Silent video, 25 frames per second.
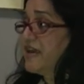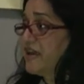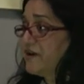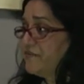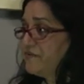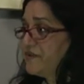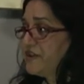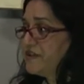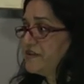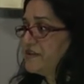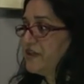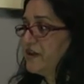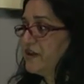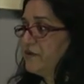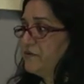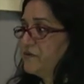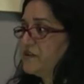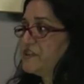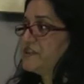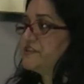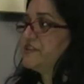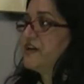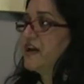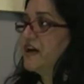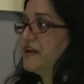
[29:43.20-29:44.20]
Everything which
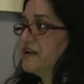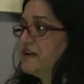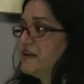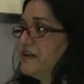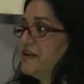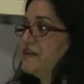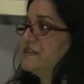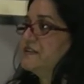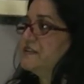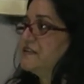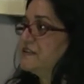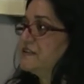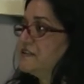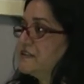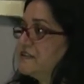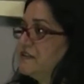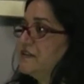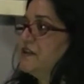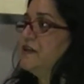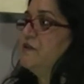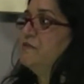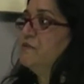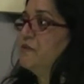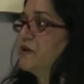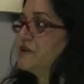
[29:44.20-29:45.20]
is
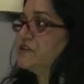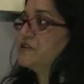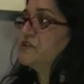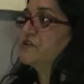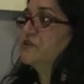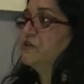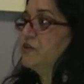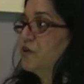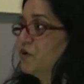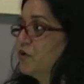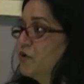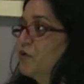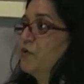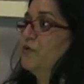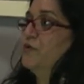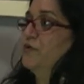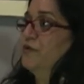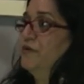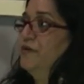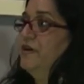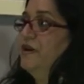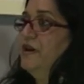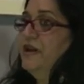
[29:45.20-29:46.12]
unnecessary must go.